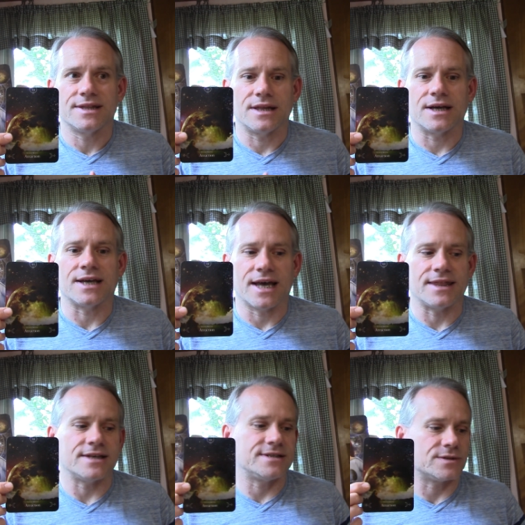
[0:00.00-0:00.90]
Again,
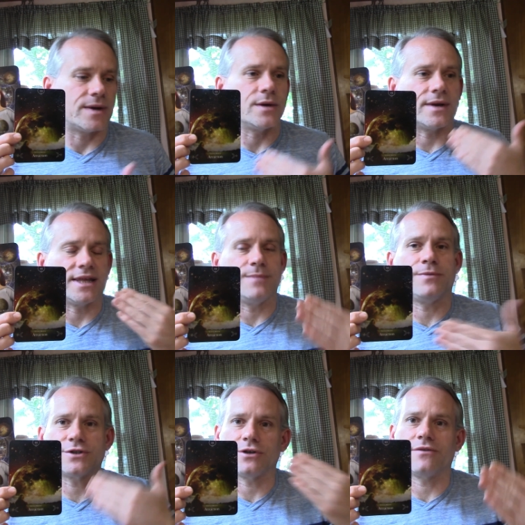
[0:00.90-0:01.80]
this is why you want to keep
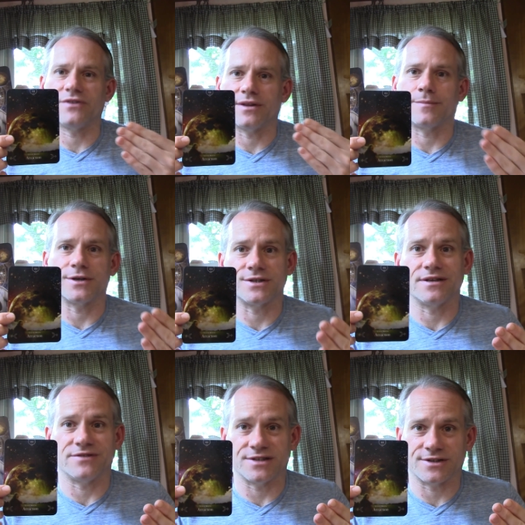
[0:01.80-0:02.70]
pushing over to the person
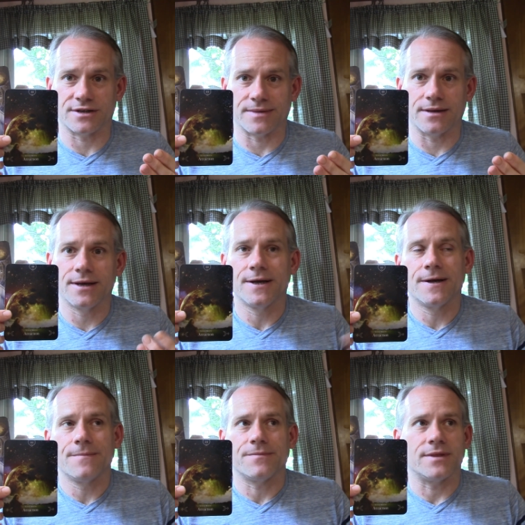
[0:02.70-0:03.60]
of discernment
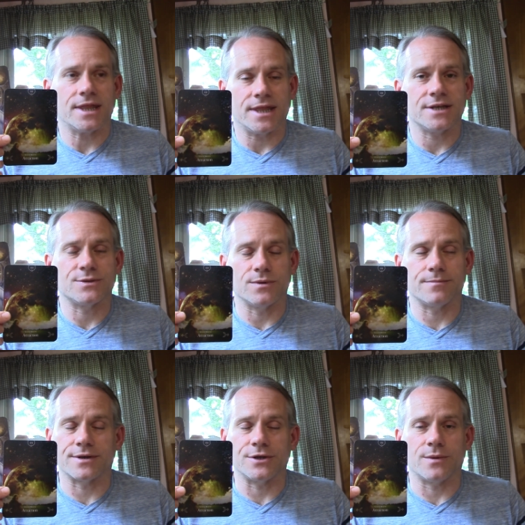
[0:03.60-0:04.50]
this will
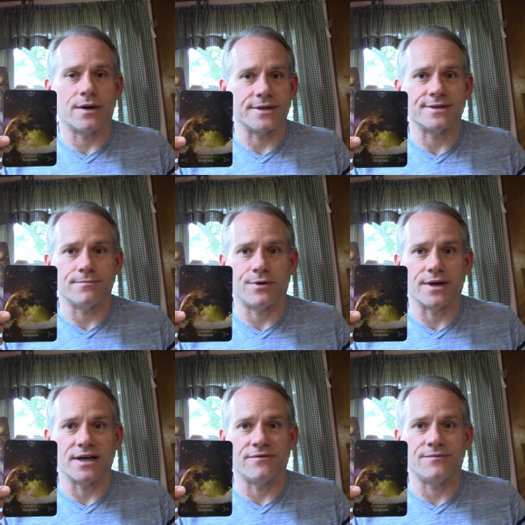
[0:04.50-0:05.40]
burn you out at some
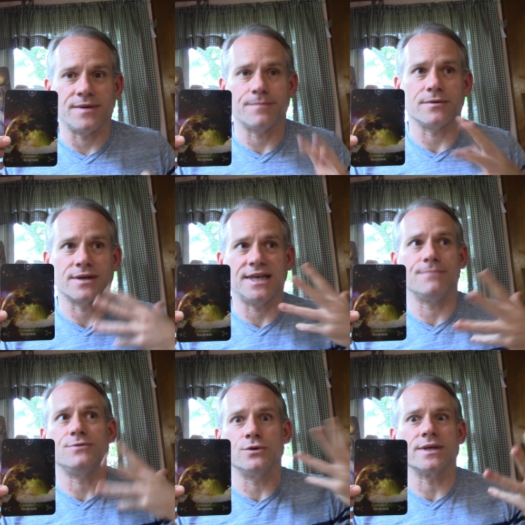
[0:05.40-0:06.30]
point if people
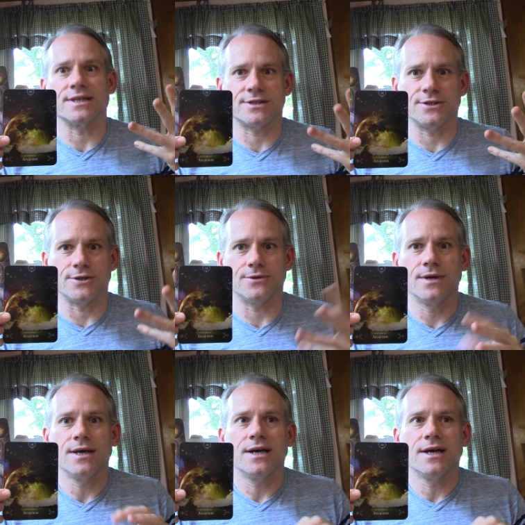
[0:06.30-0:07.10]
keep doing this to you.